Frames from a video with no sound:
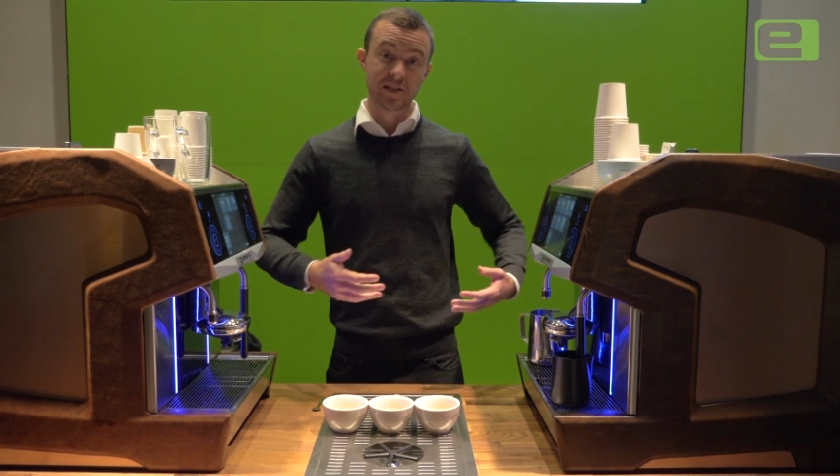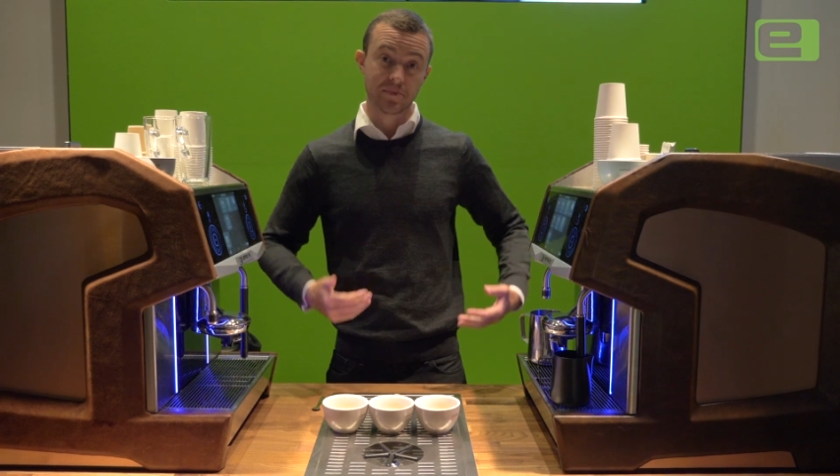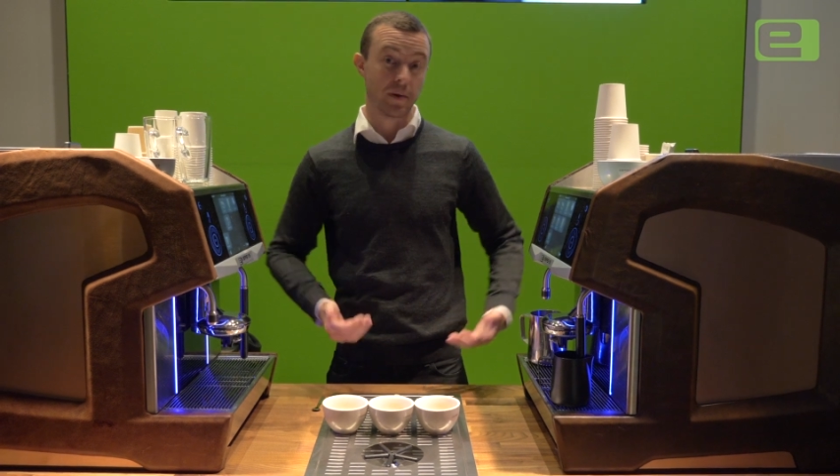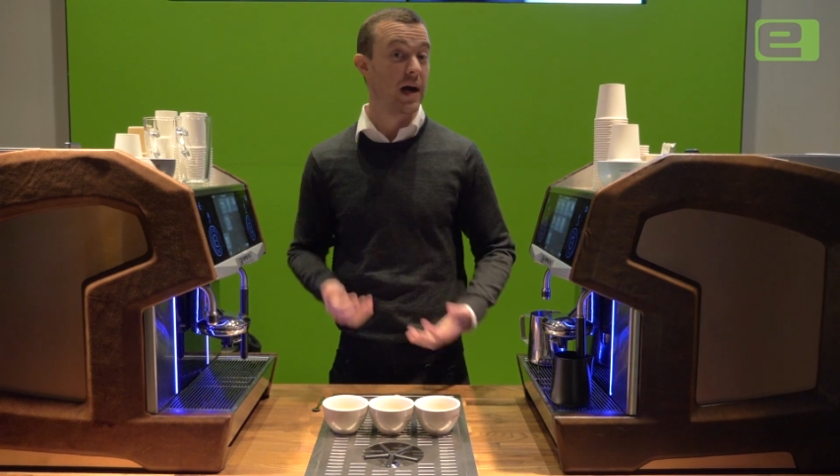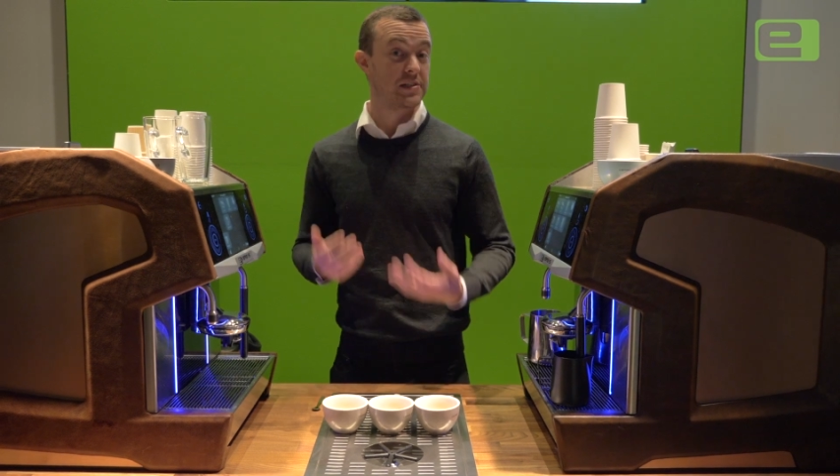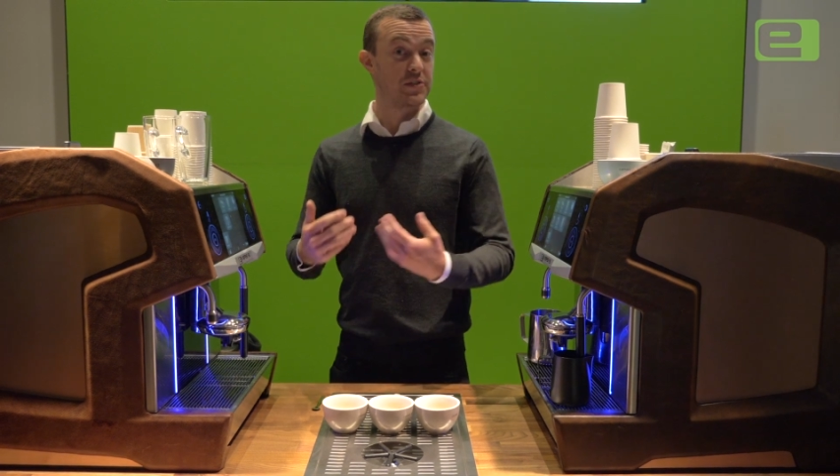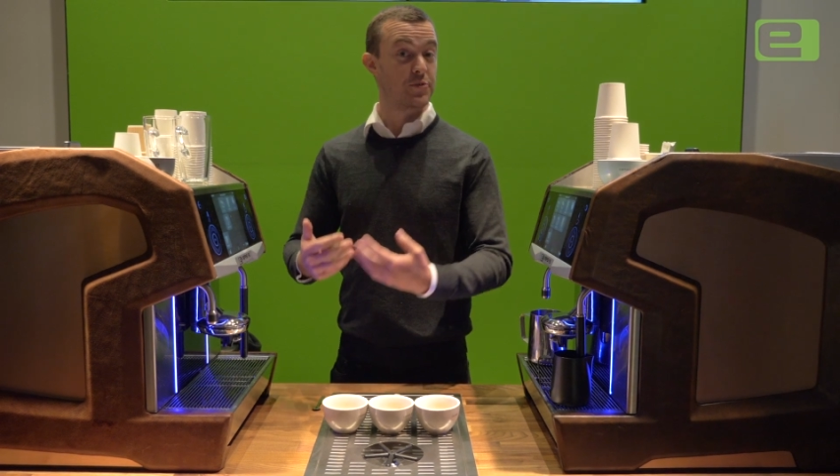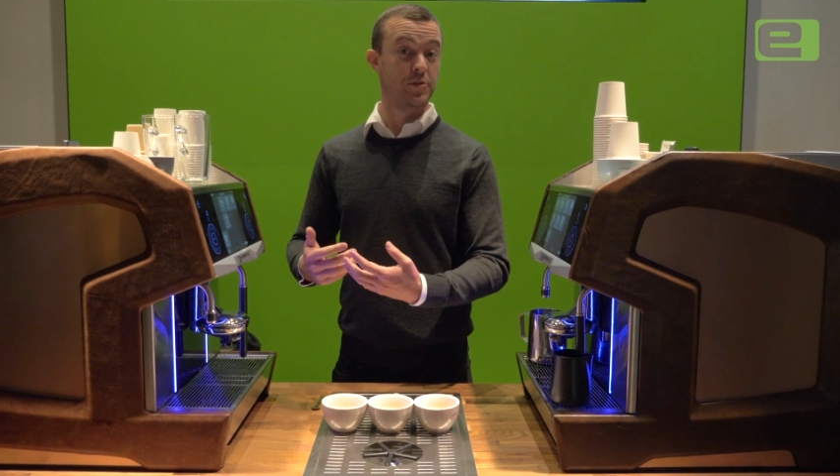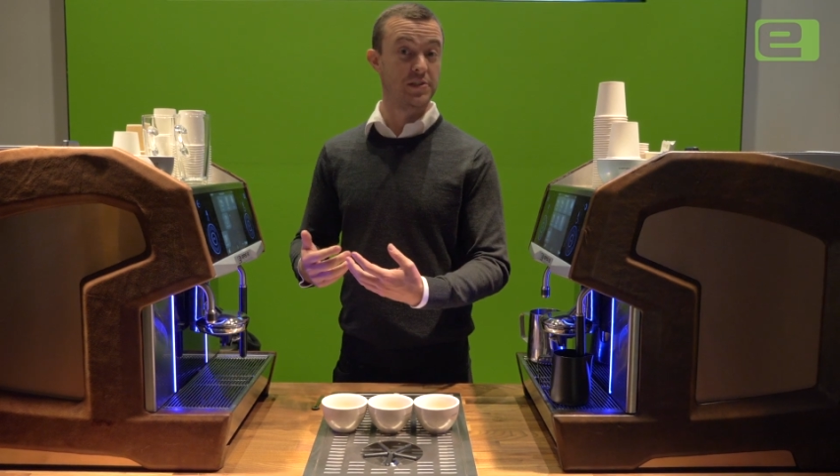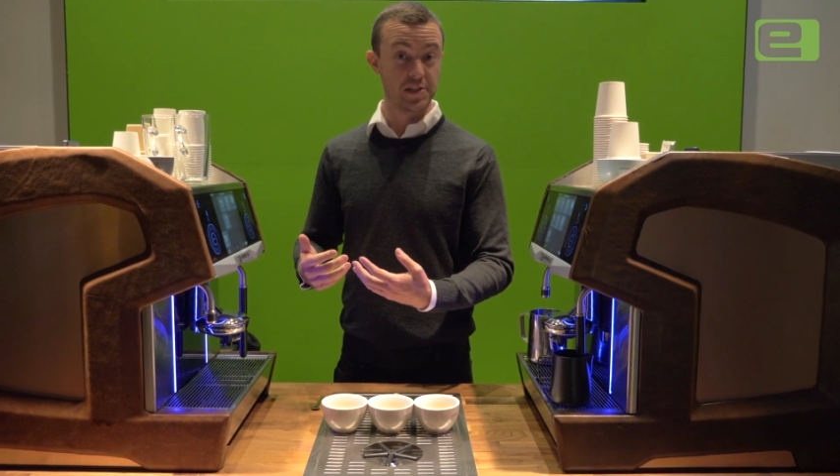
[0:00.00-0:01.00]
as it passes
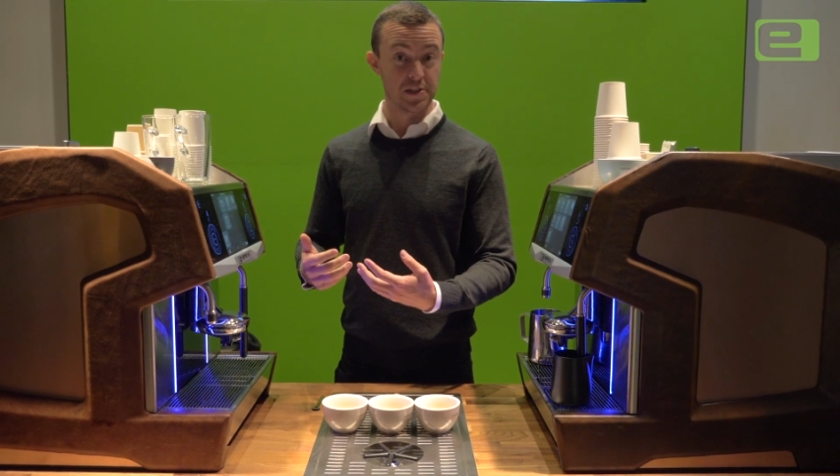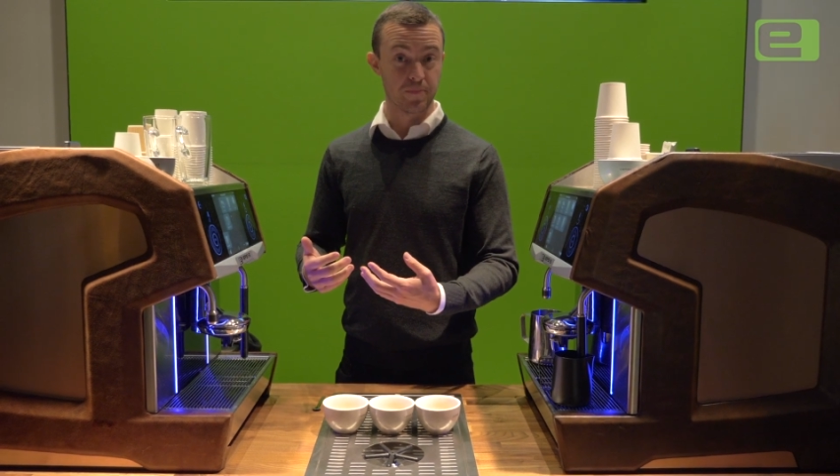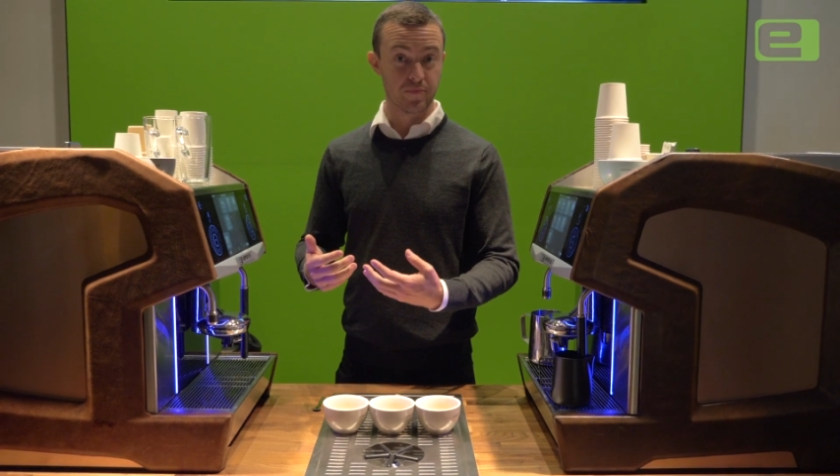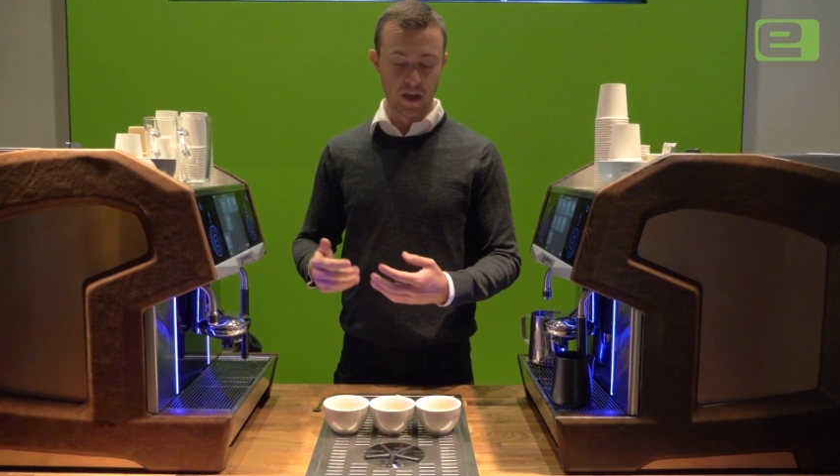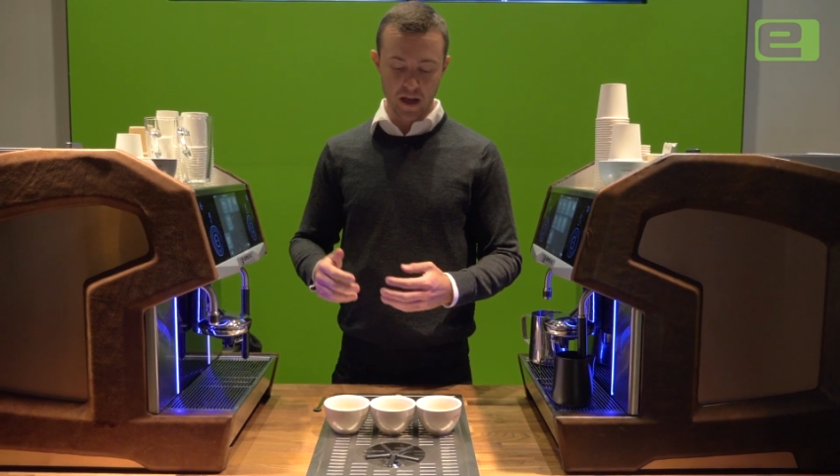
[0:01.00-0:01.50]
through the system.